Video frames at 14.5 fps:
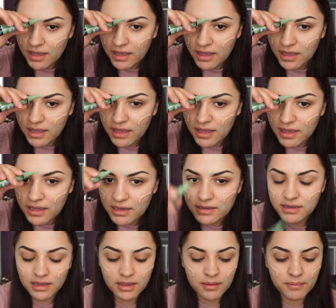
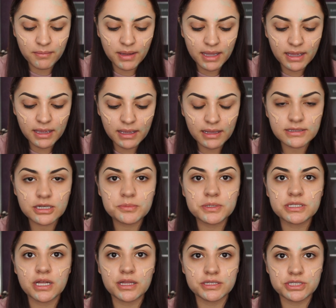and my
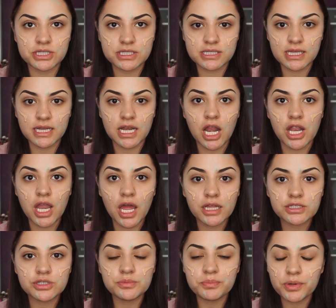dermatologist said
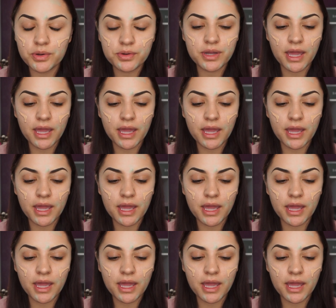not to poke